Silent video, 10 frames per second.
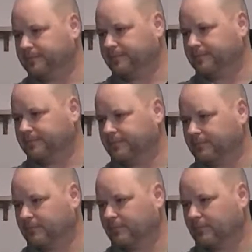
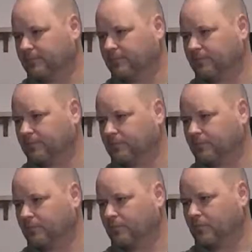
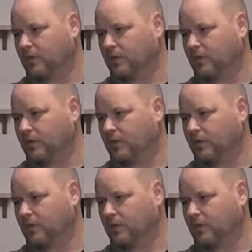[no speech]